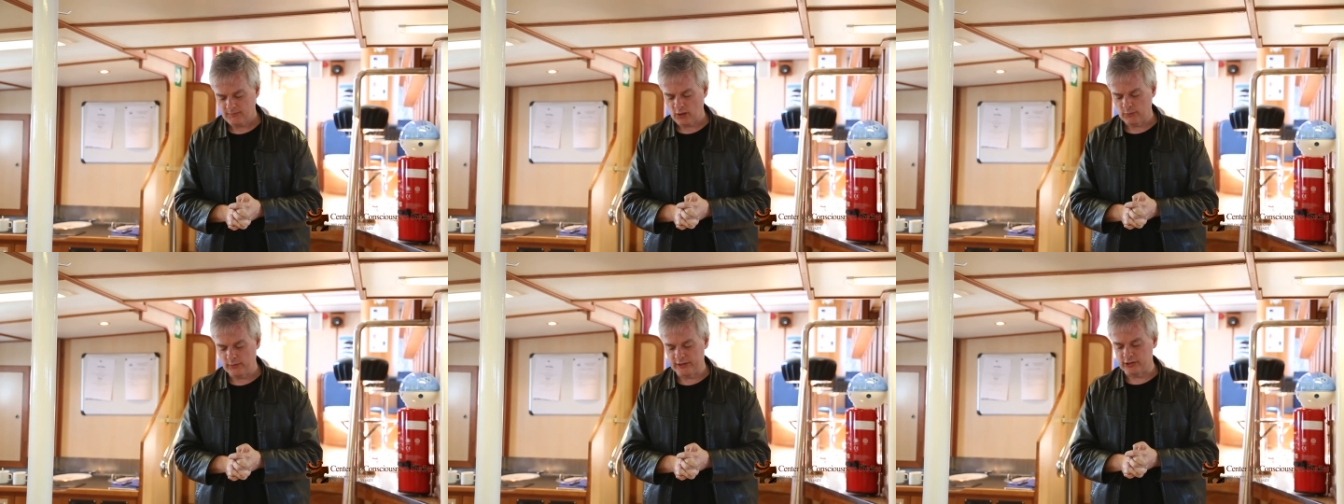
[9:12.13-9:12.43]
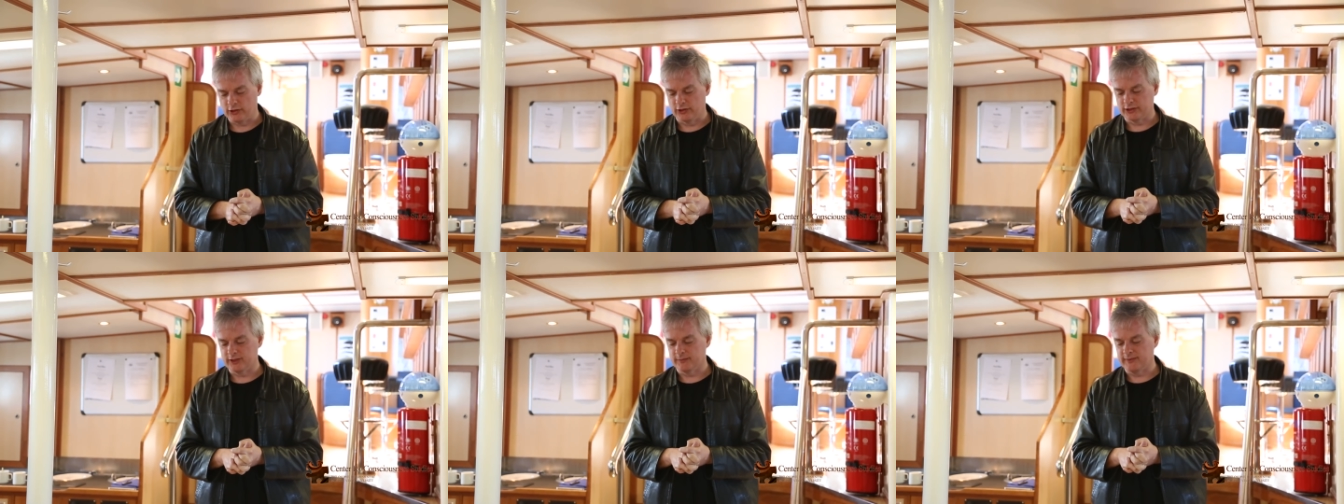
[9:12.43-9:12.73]
we
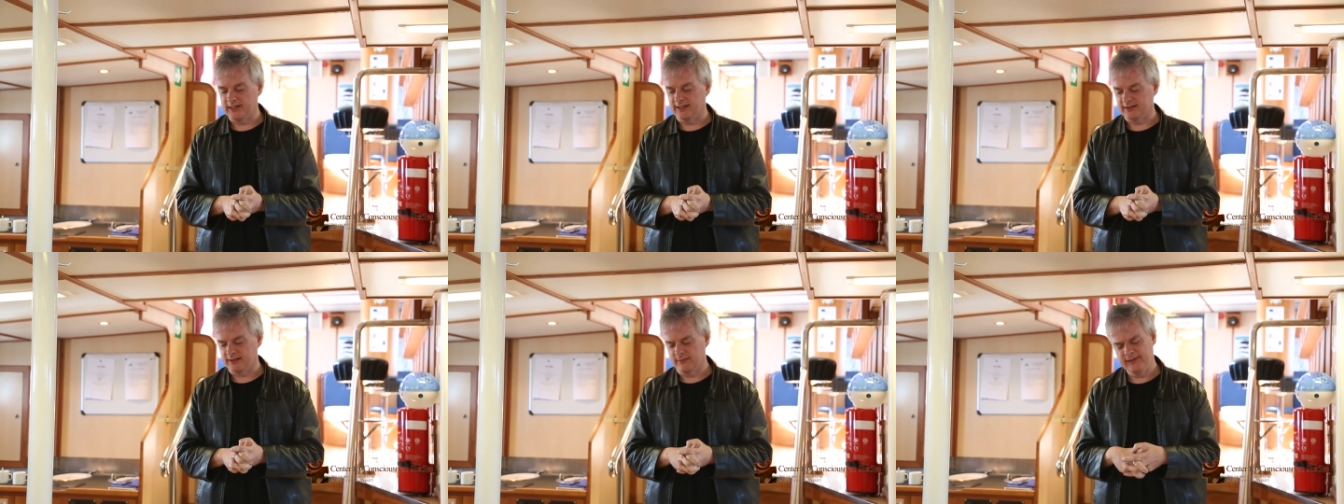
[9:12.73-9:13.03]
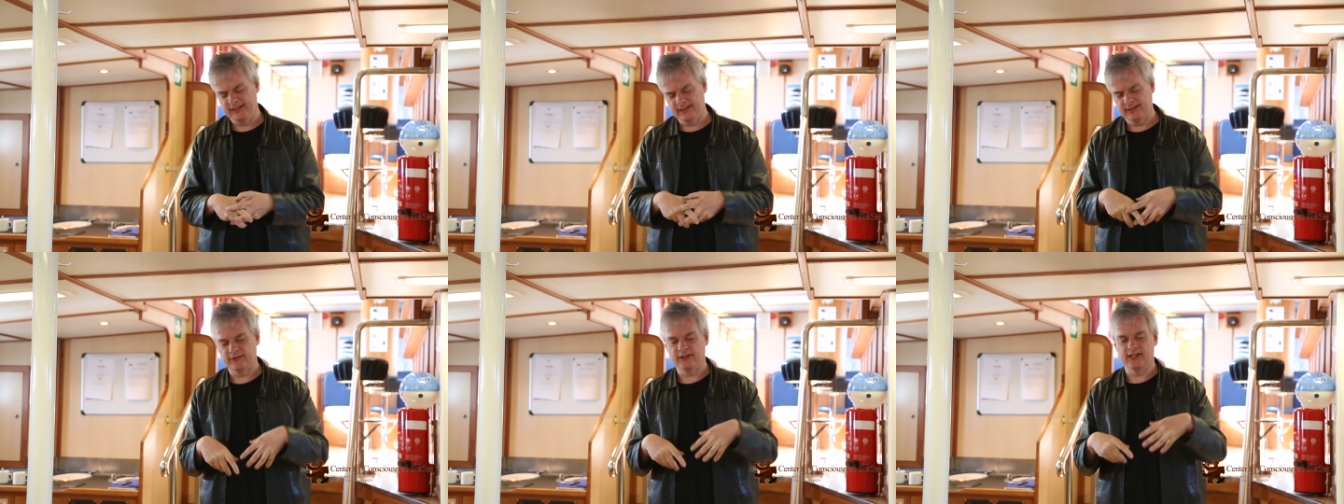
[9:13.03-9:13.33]
talked about. I
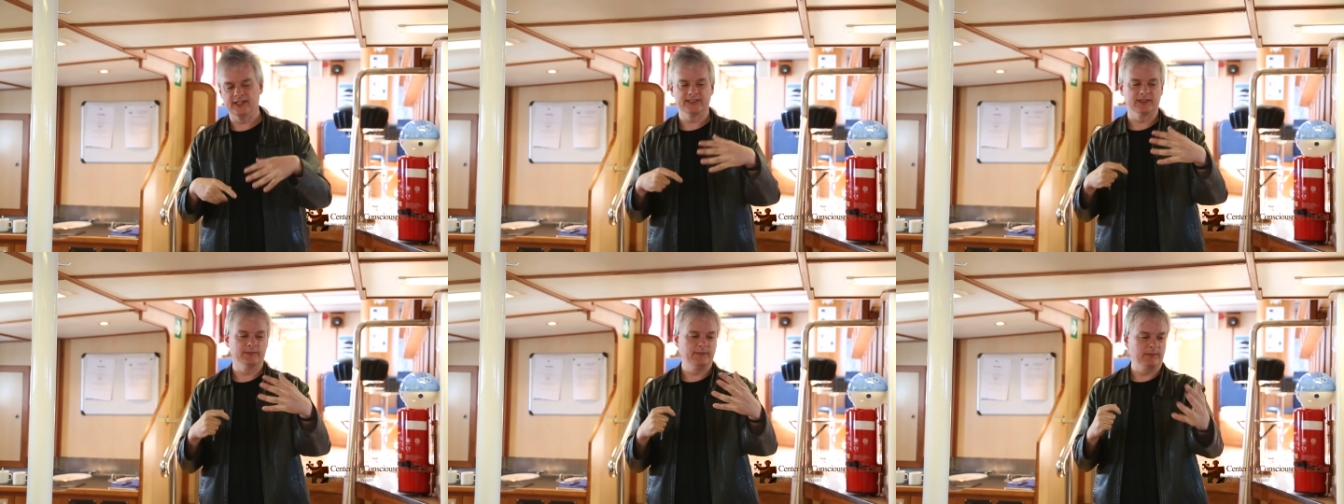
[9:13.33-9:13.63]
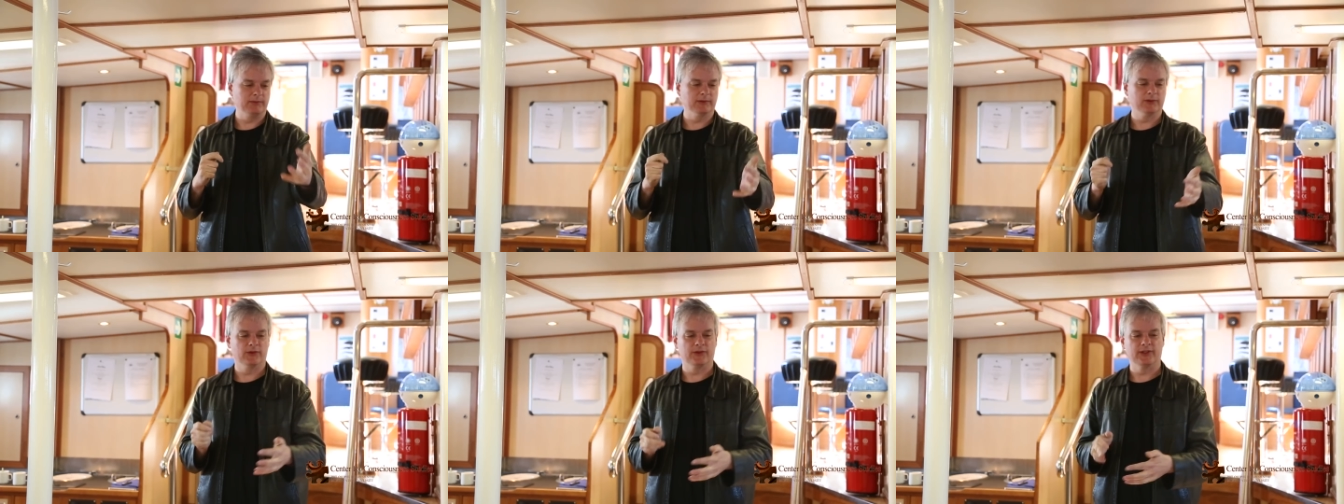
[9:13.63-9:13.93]
mean, there are some
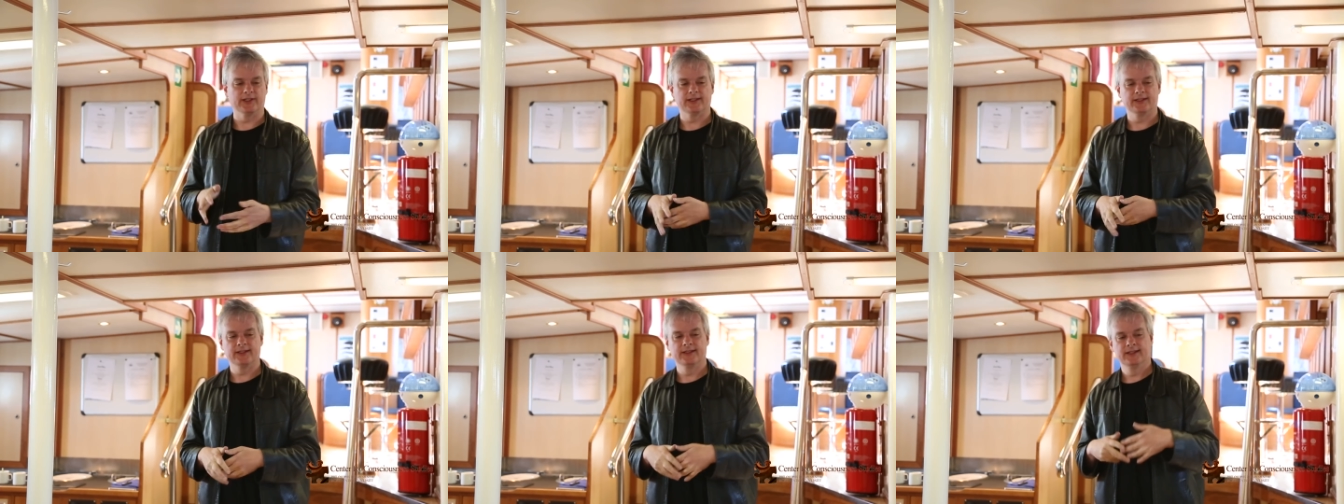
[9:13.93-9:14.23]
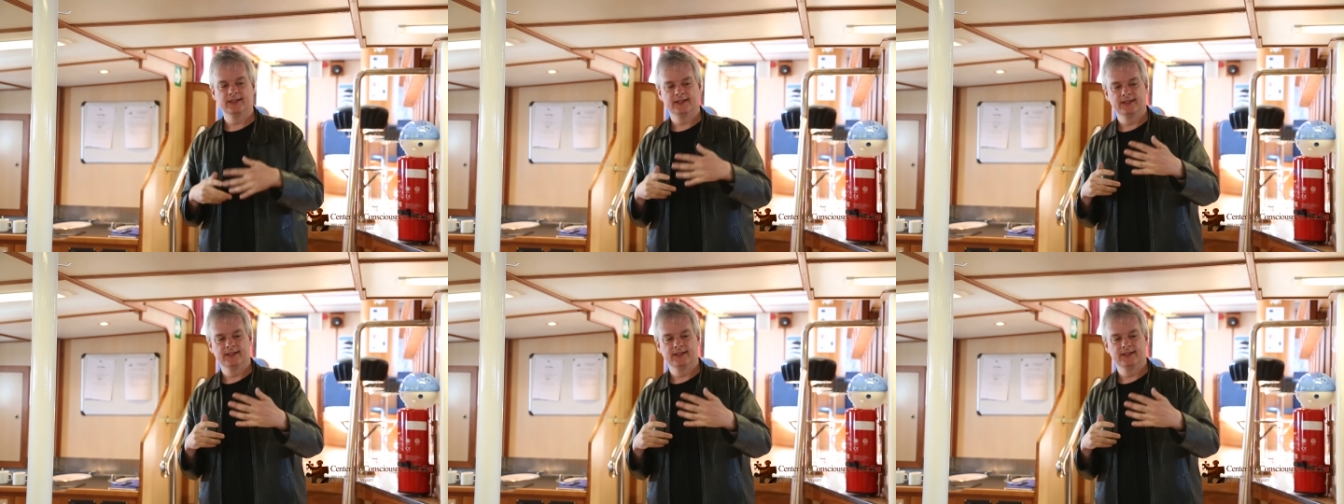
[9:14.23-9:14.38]
people who think